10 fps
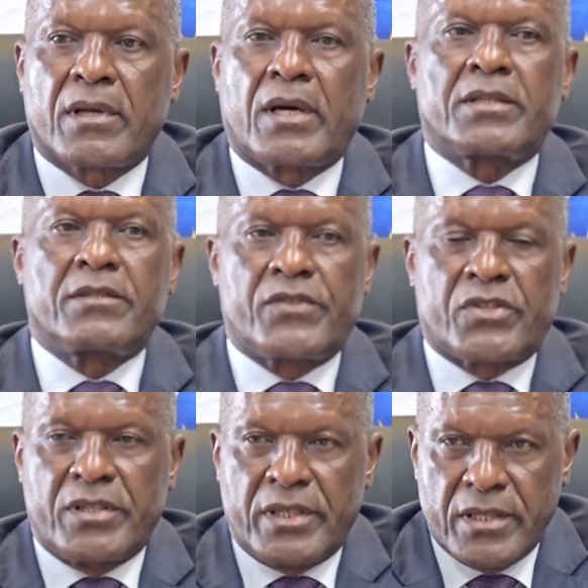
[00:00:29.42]

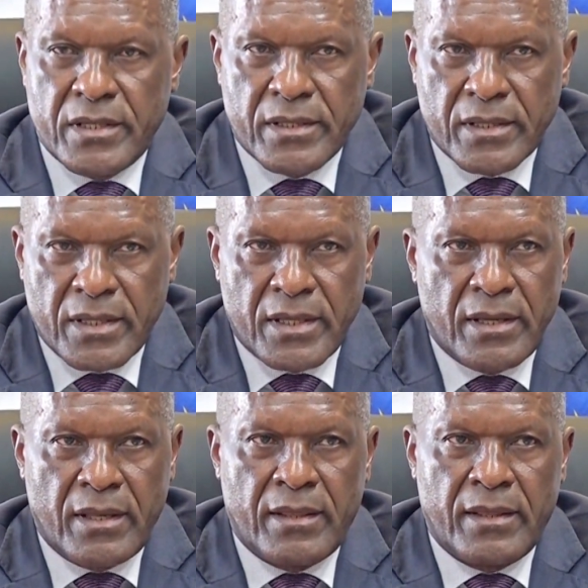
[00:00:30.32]
artificially uh,
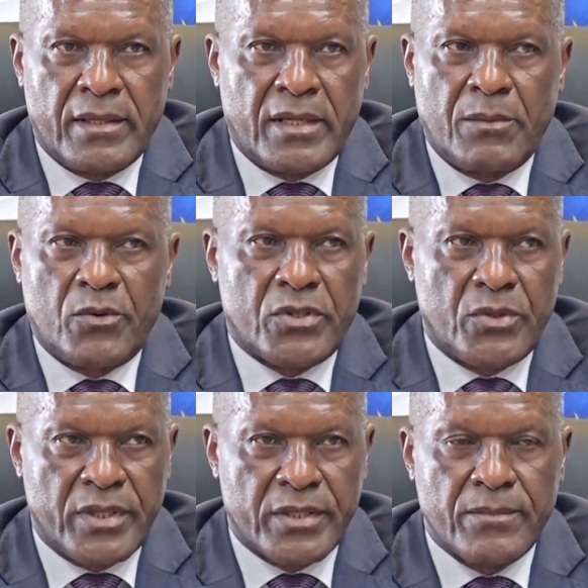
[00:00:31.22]
in the
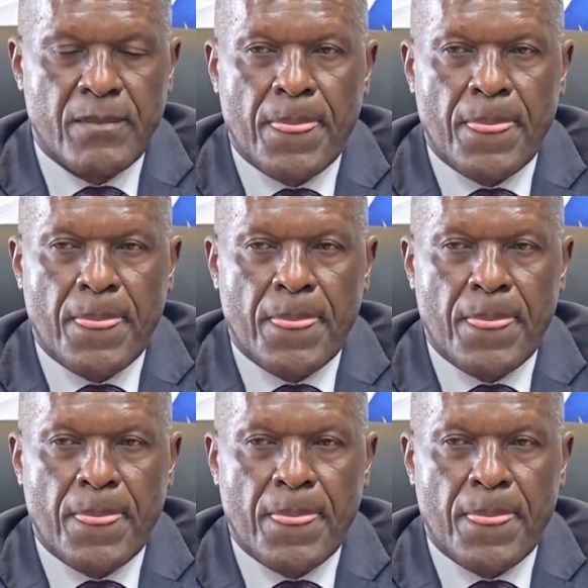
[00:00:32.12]
laboratories.